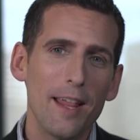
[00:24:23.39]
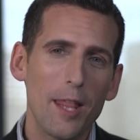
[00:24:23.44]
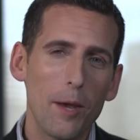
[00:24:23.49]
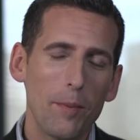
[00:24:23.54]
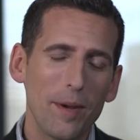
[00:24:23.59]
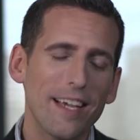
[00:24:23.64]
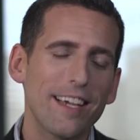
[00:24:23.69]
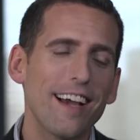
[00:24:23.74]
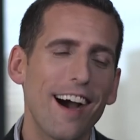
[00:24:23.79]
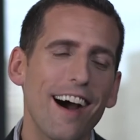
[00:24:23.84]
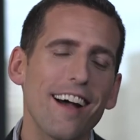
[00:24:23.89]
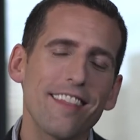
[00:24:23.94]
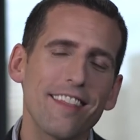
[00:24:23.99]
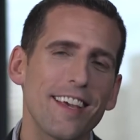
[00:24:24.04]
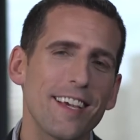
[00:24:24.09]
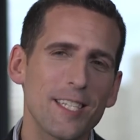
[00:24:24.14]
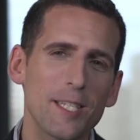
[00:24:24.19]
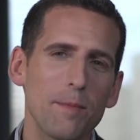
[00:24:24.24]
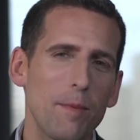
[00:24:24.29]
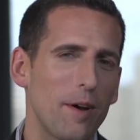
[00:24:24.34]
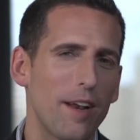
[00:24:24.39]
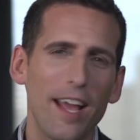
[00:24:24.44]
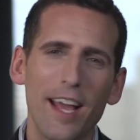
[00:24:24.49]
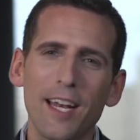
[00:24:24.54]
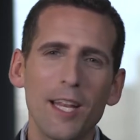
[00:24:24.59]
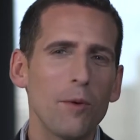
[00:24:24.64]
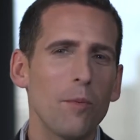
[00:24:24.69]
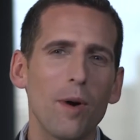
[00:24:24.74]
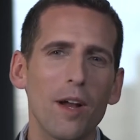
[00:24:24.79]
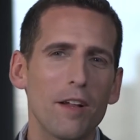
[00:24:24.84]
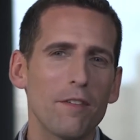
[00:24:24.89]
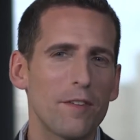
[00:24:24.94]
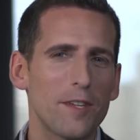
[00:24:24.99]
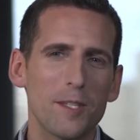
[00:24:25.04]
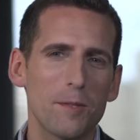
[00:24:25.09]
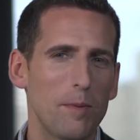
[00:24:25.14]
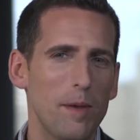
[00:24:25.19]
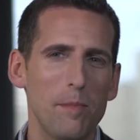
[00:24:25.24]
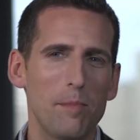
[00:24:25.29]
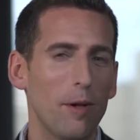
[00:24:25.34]
that when God thinks about any one of
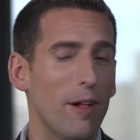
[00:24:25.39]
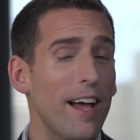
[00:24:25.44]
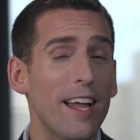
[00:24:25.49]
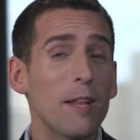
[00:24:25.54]
His people,